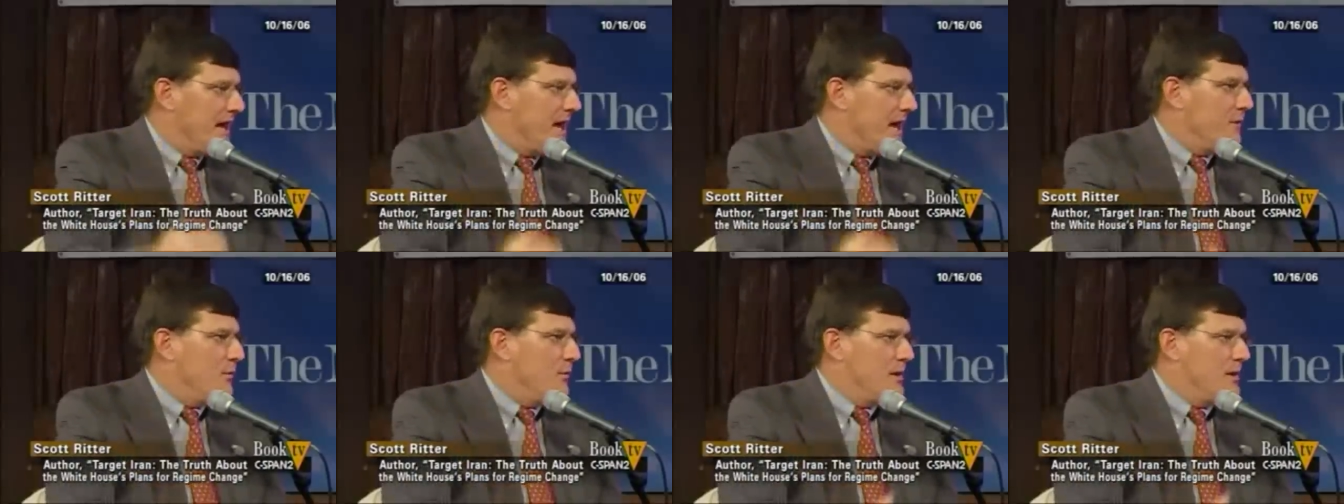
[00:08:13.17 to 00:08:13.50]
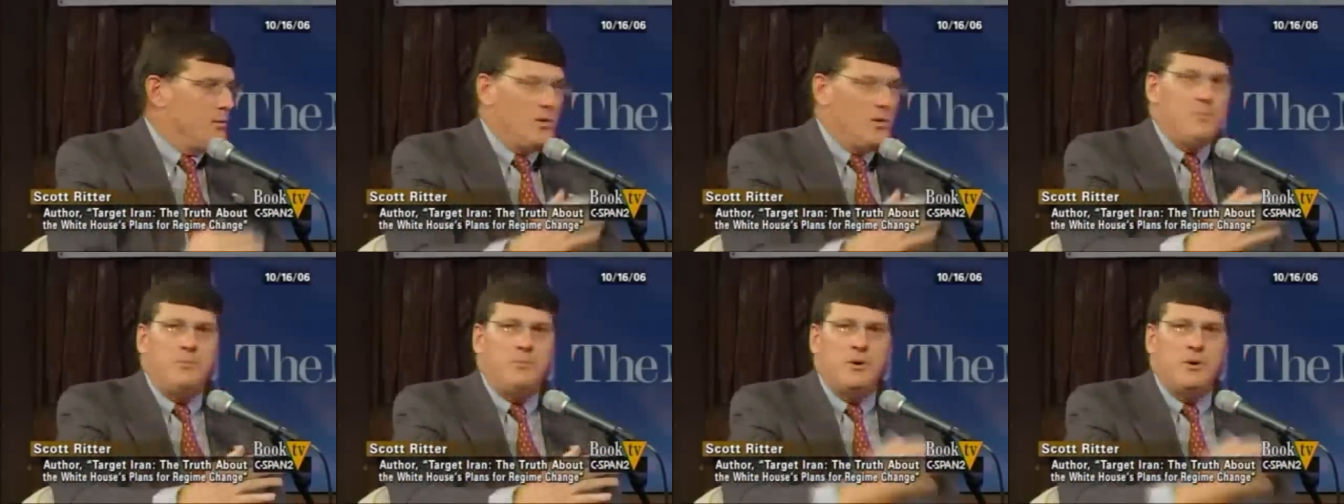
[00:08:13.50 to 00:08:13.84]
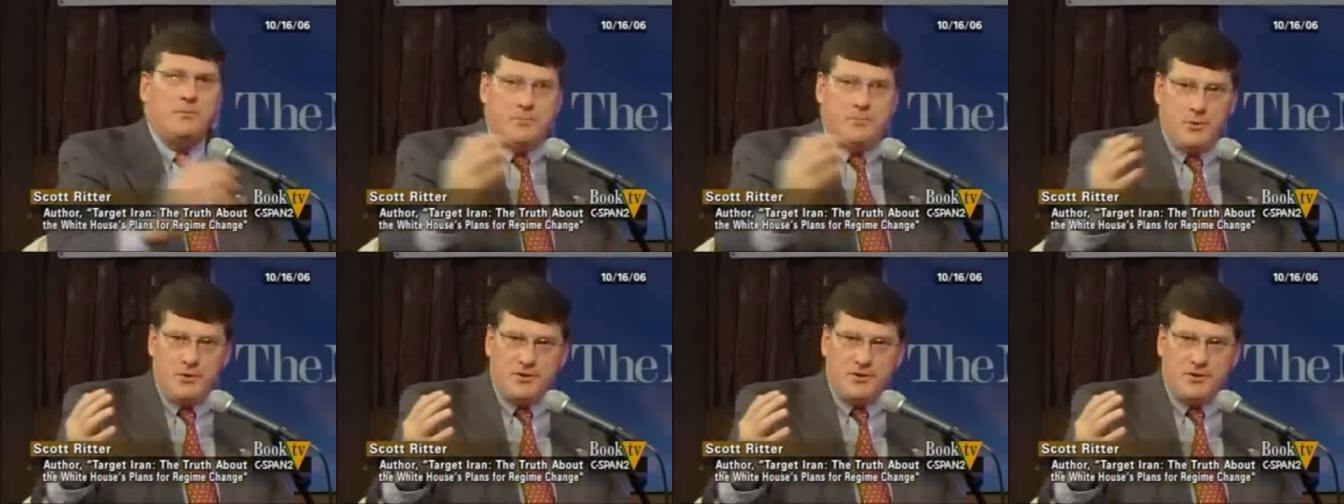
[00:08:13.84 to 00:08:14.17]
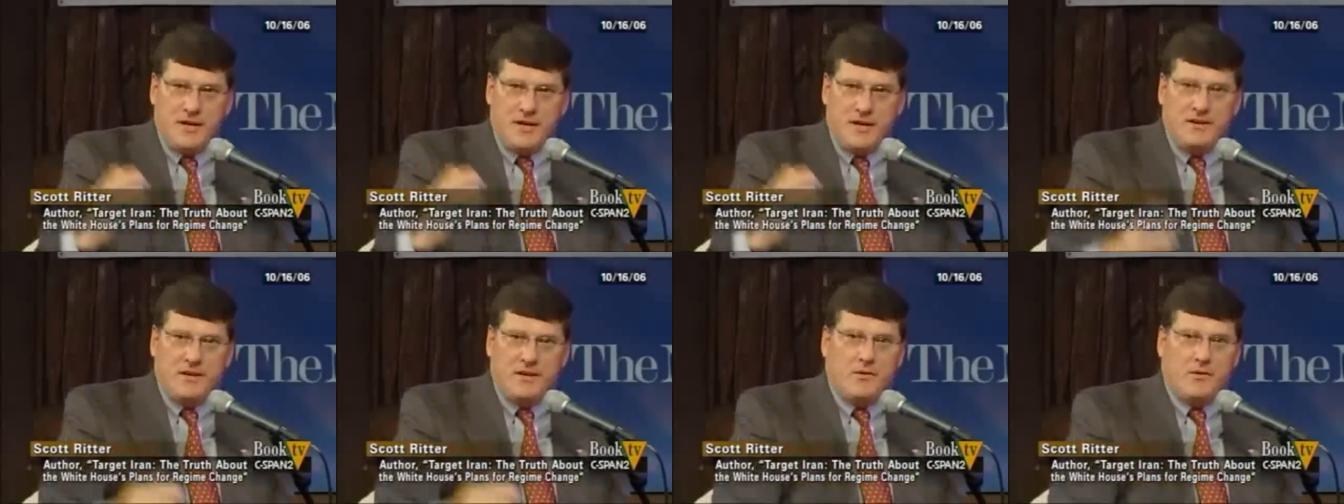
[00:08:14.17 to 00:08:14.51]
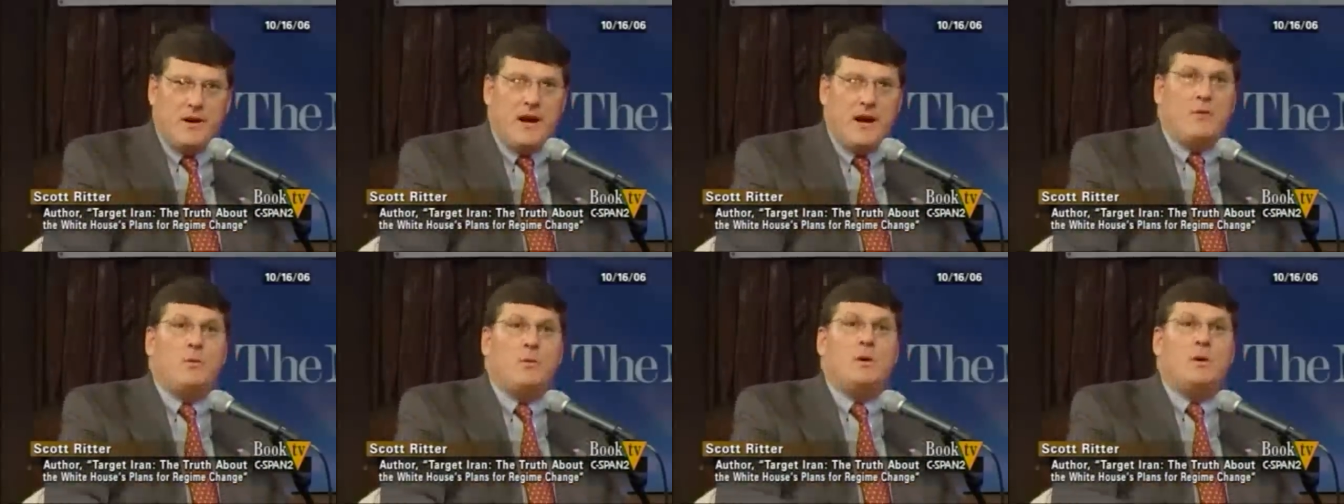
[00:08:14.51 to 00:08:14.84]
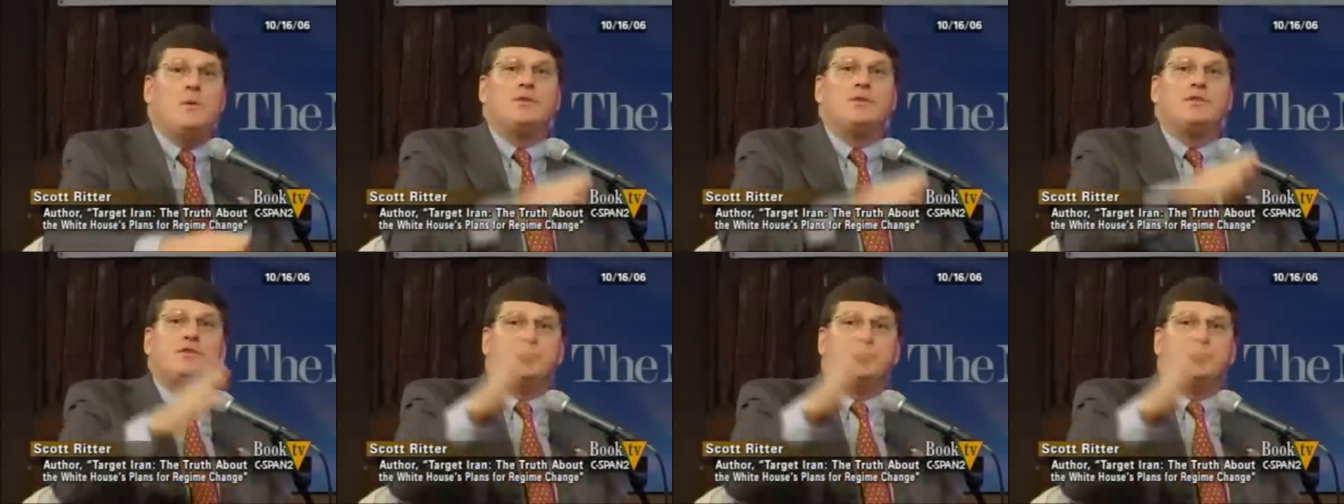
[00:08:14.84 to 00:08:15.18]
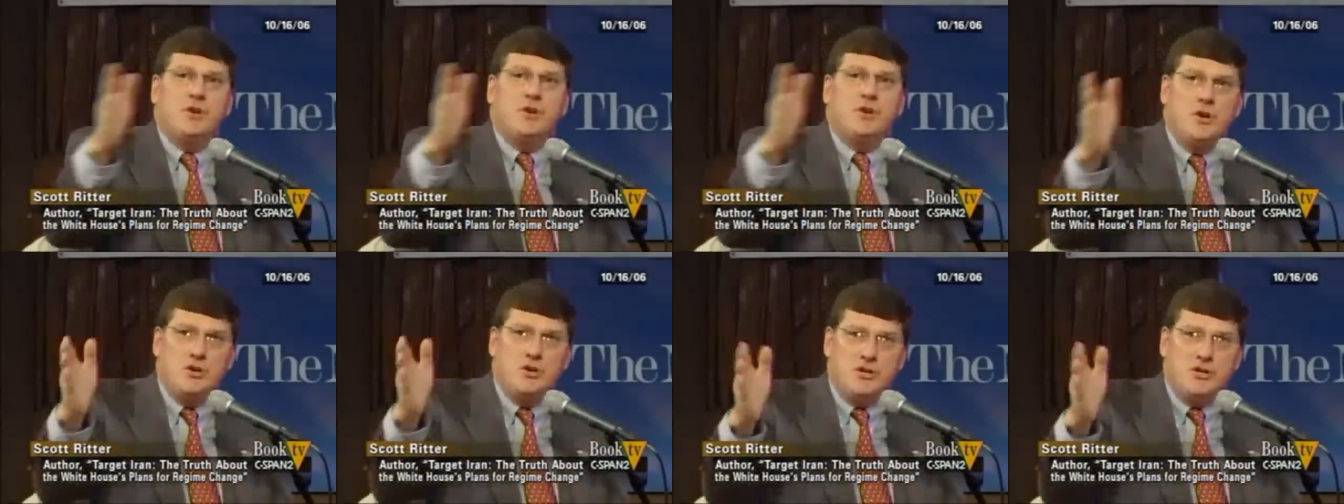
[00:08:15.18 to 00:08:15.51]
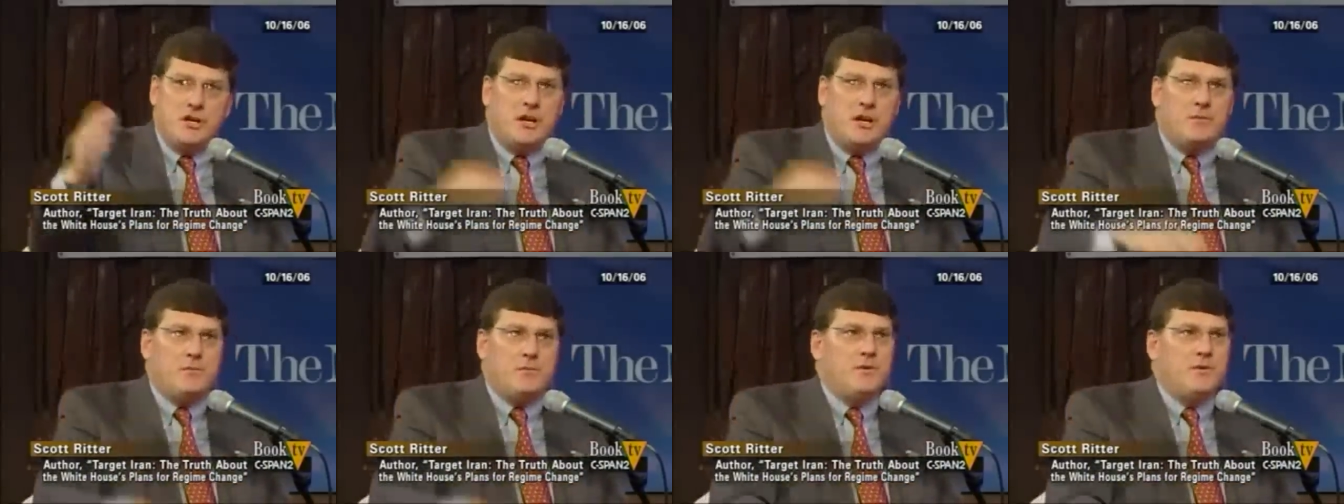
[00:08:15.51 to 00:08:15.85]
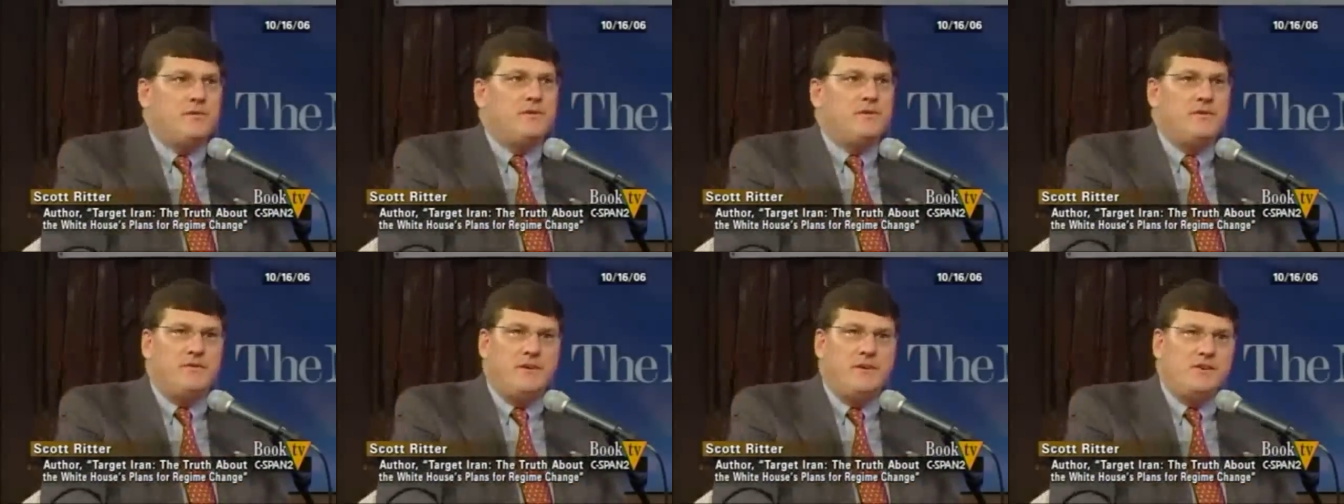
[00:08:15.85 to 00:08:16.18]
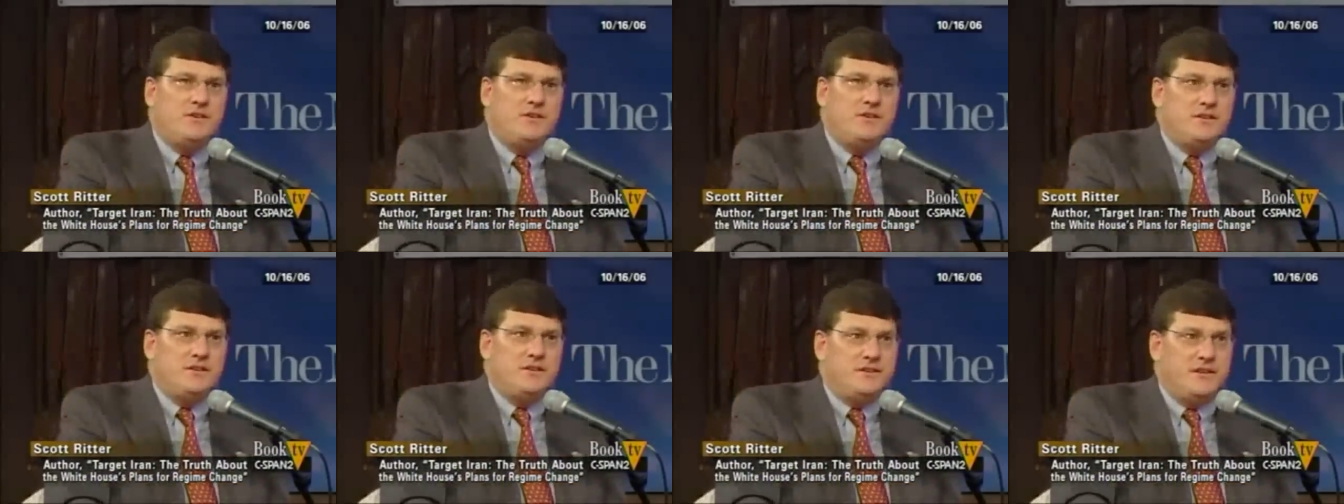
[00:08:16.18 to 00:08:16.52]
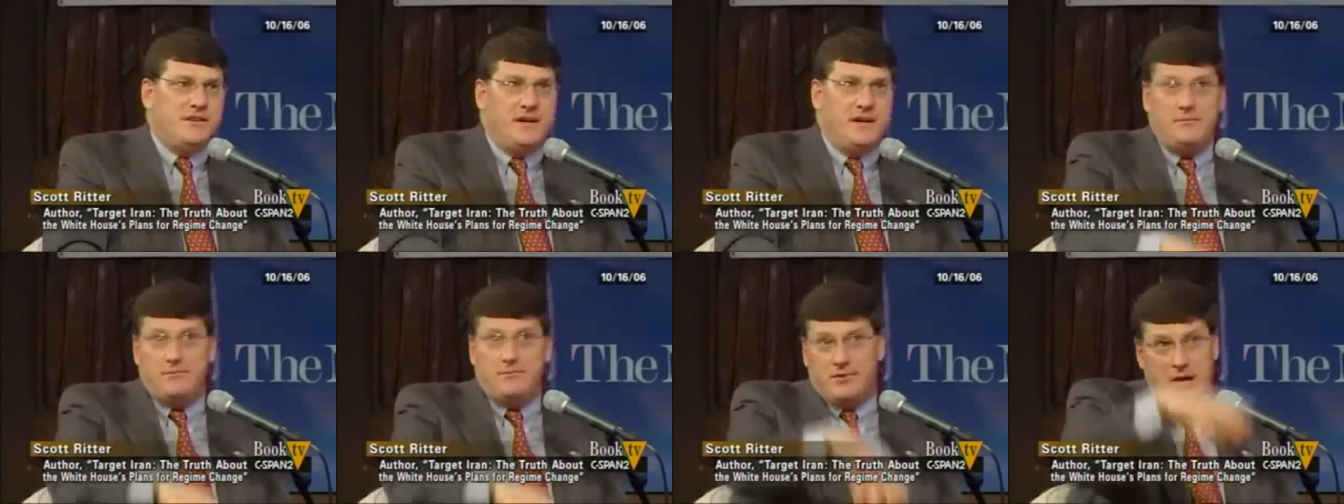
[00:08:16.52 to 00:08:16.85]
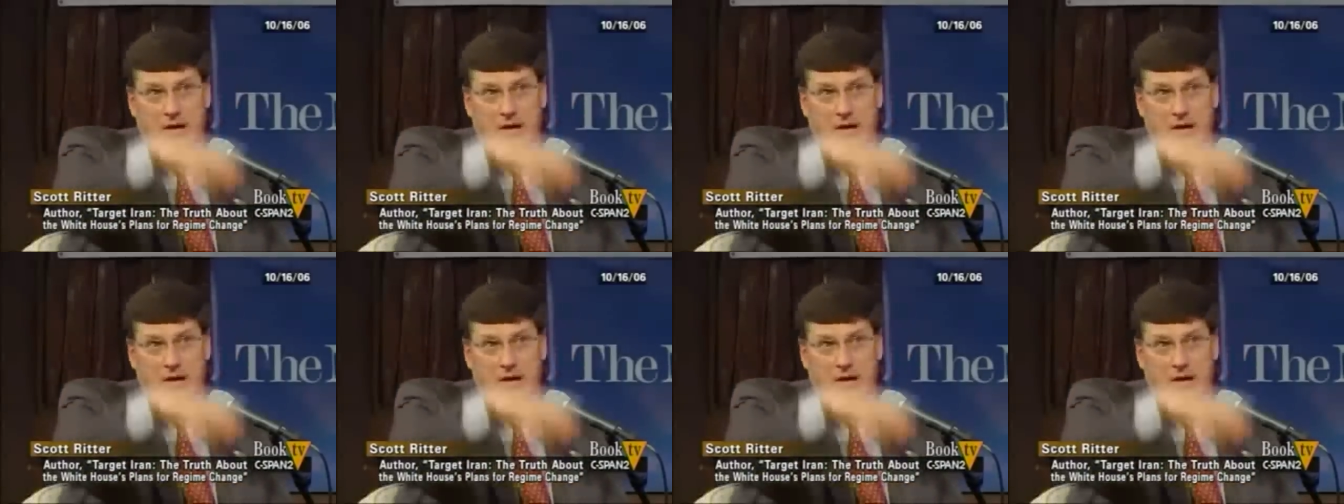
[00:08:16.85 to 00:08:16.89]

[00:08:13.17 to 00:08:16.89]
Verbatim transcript: And we will put boots on the ground. We will surge a number of divisions in,